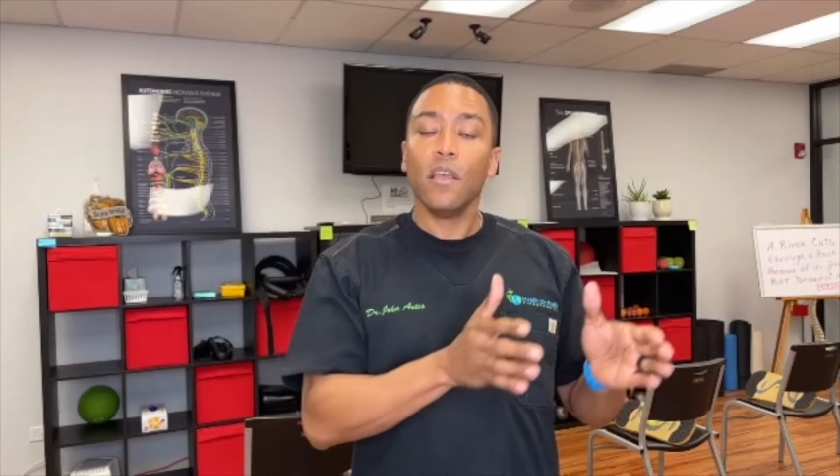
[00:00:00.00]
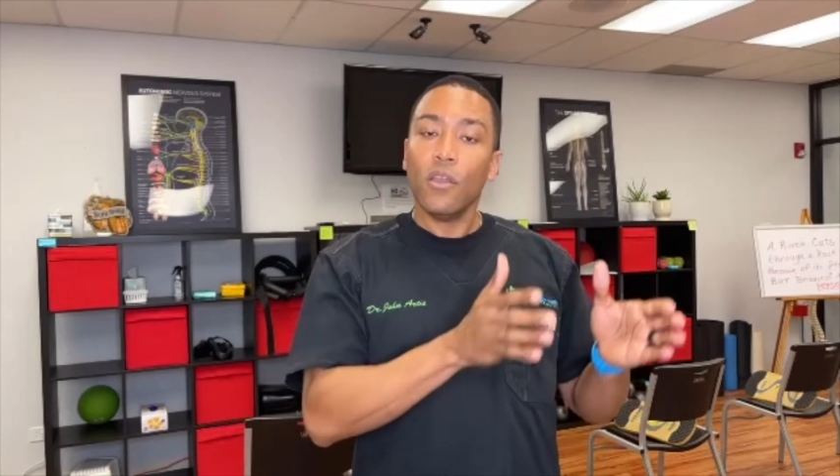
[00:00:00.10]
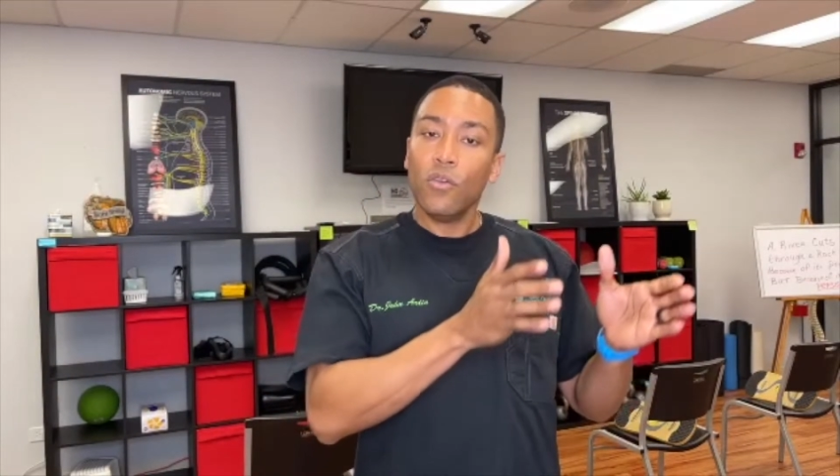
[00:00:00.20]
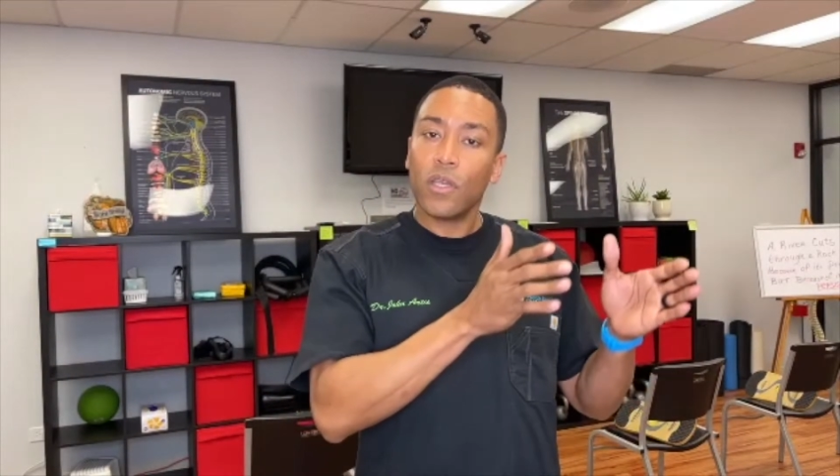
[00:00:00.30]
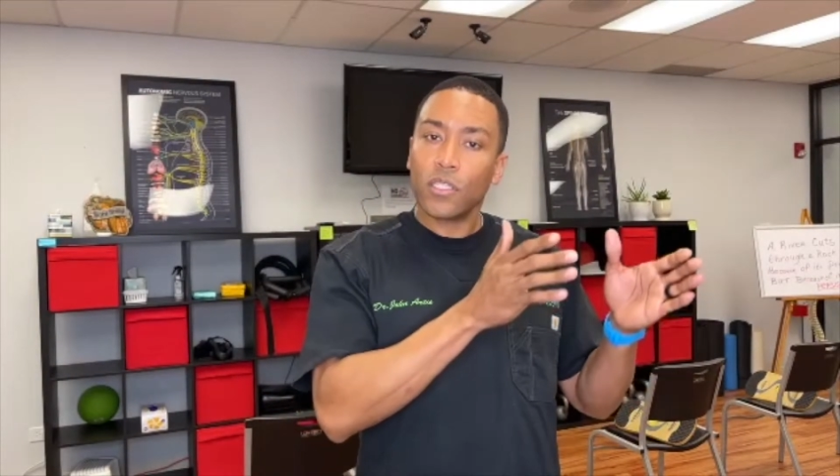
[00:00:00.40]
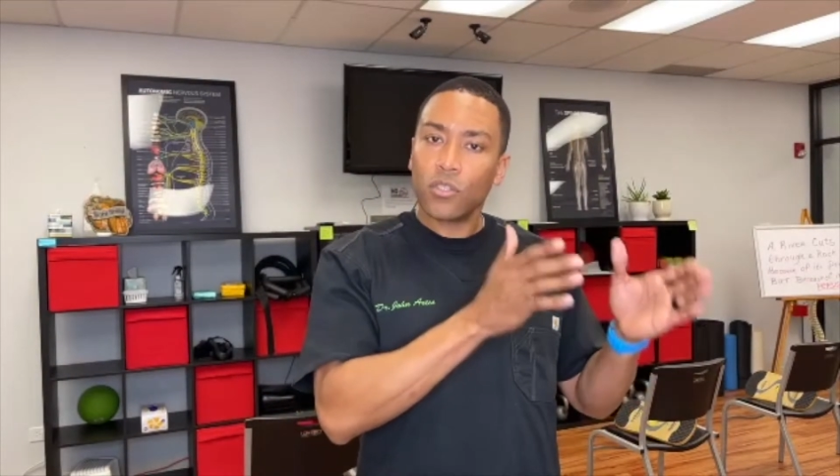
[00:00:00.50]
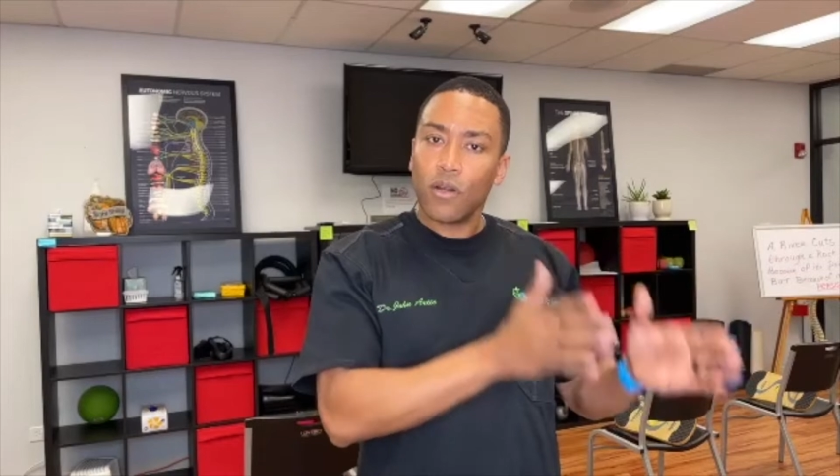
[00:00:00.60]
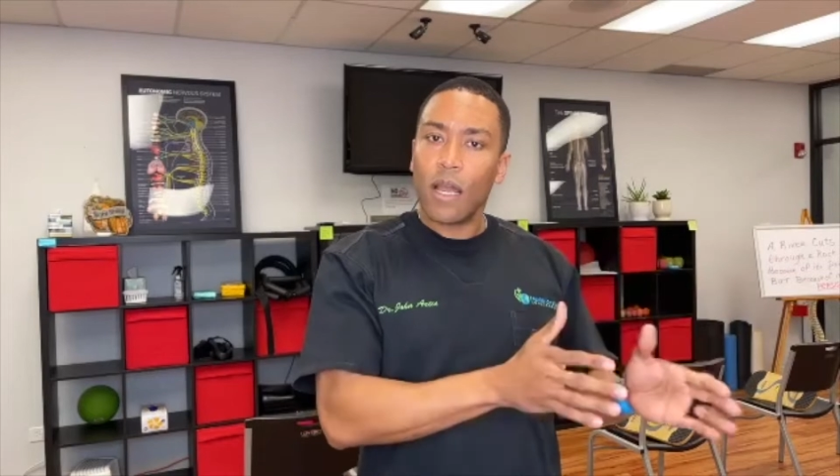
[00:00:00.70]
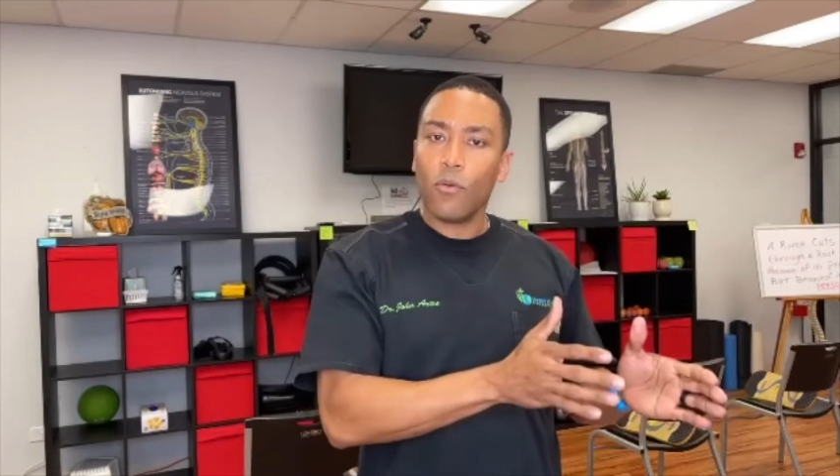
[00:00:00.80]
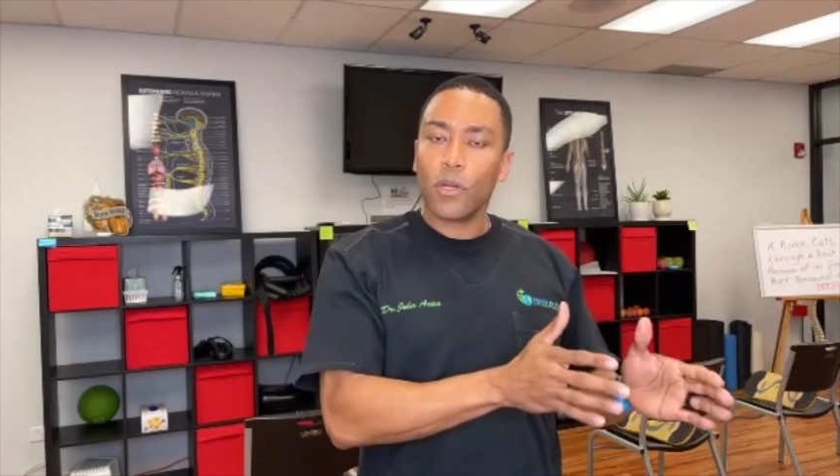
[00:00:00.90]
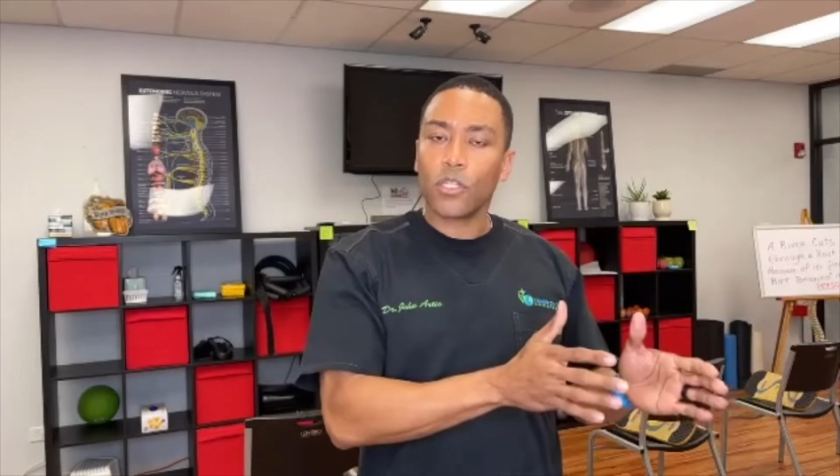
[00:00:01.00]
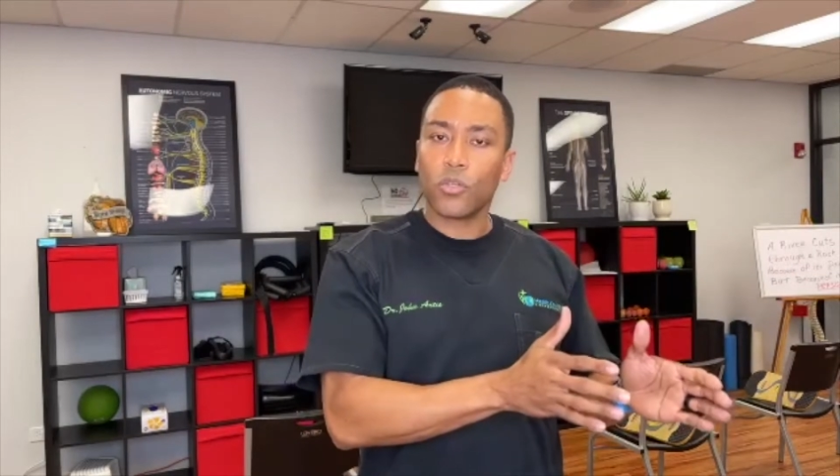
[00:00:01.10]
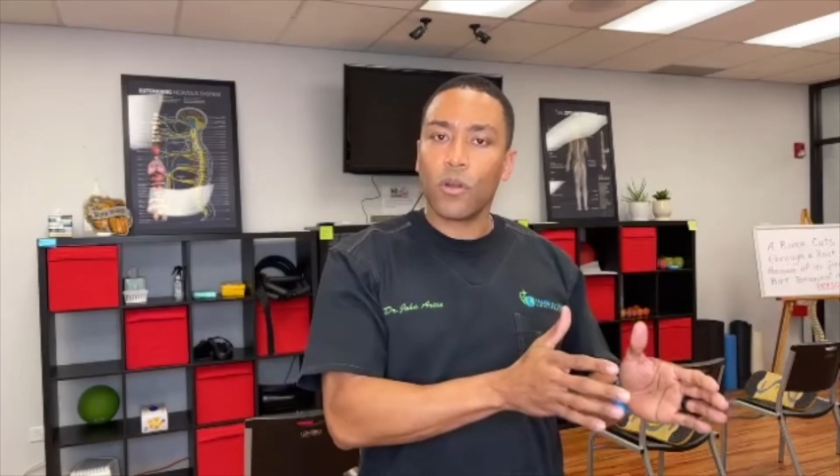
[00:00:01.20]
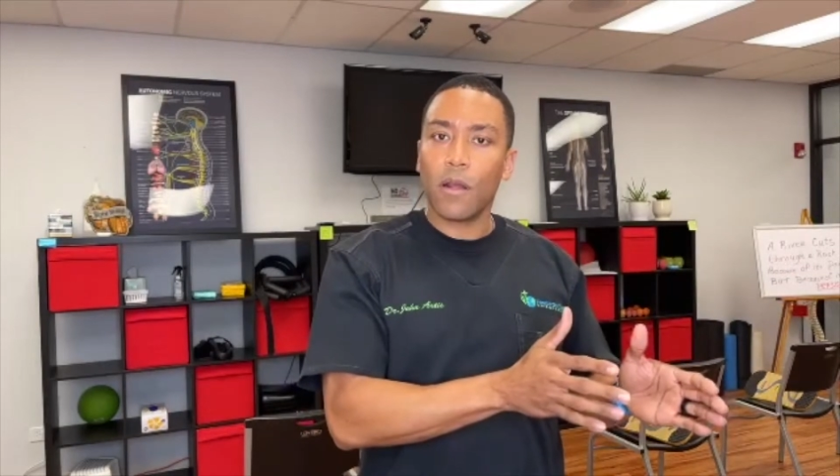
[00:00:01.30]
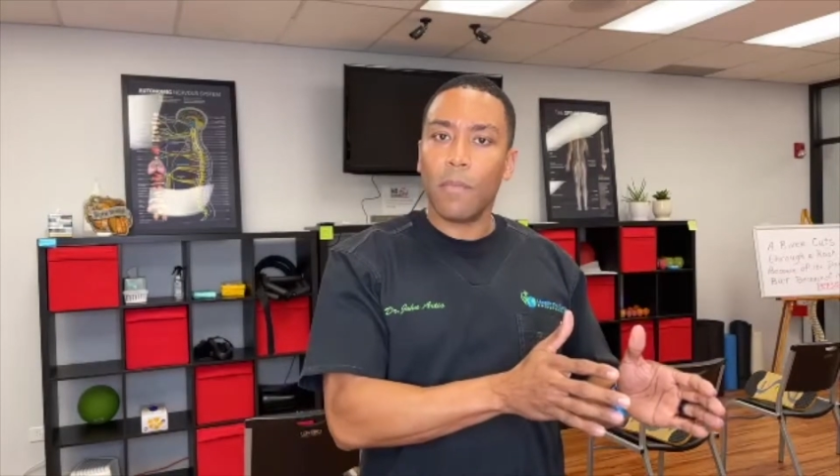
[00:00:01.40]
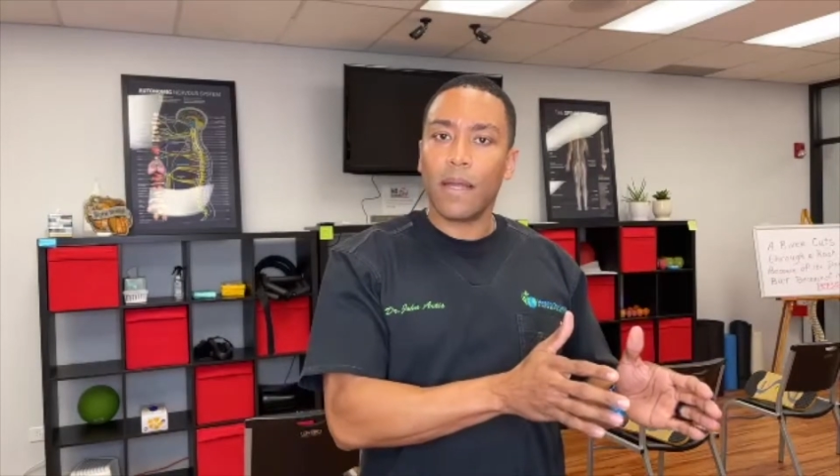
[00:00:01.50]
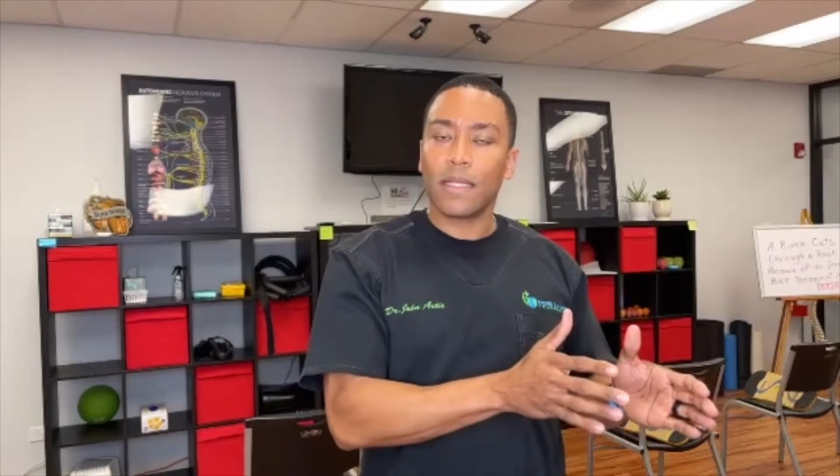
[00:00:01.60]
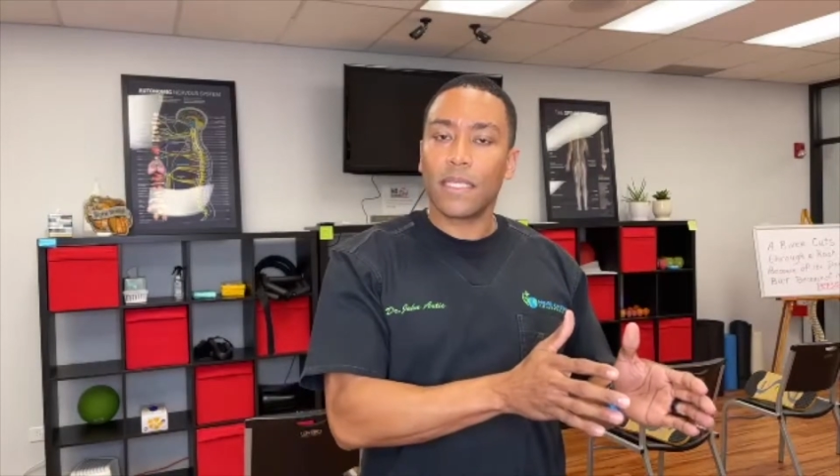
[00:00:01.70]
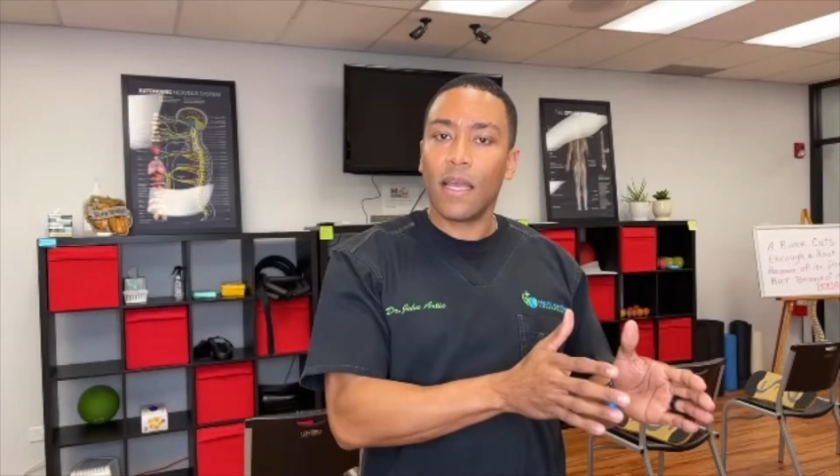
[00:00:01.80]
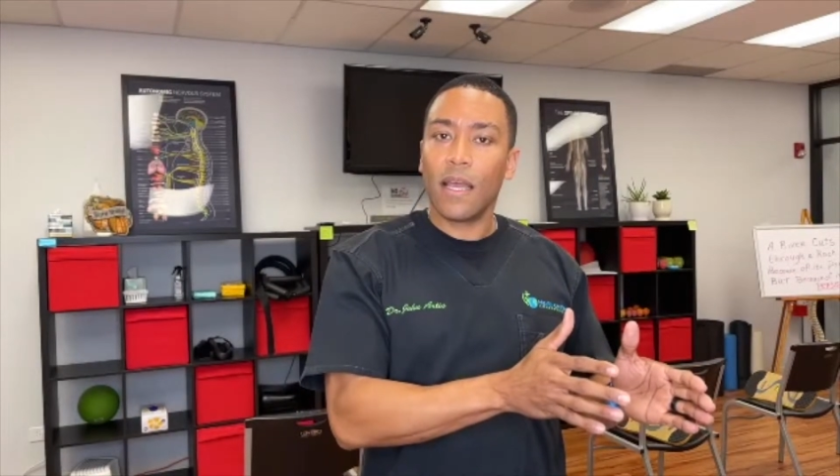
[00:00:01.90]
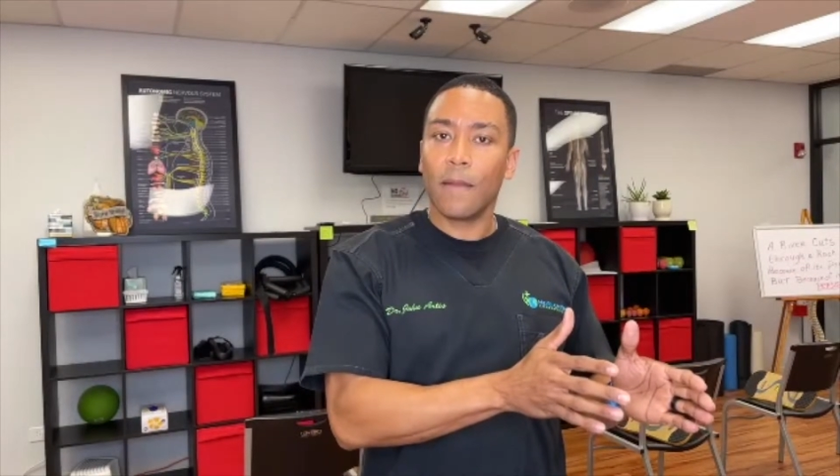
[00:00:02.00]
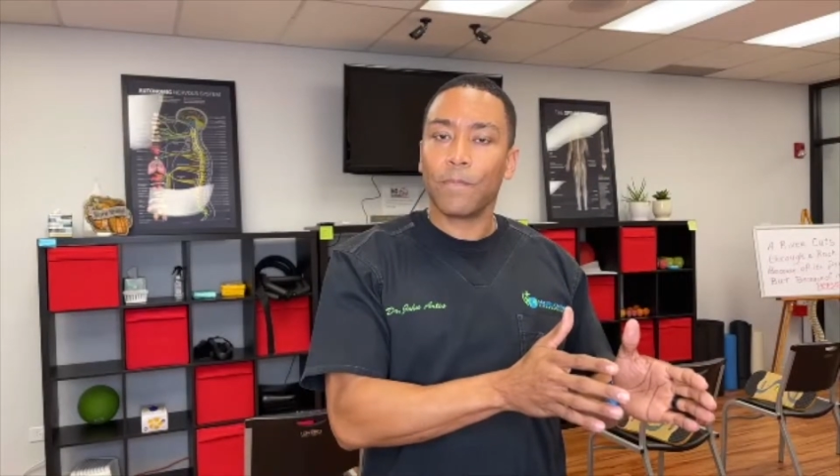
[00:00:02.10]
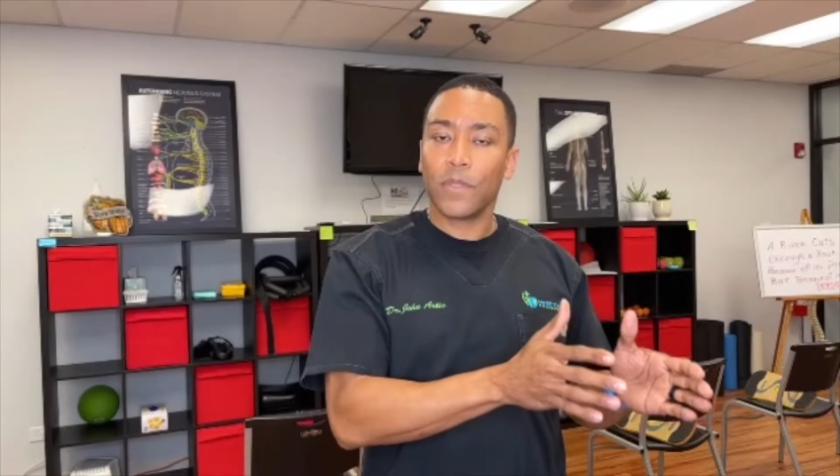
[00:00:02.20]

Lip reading: you can start out with a shorter amount of time,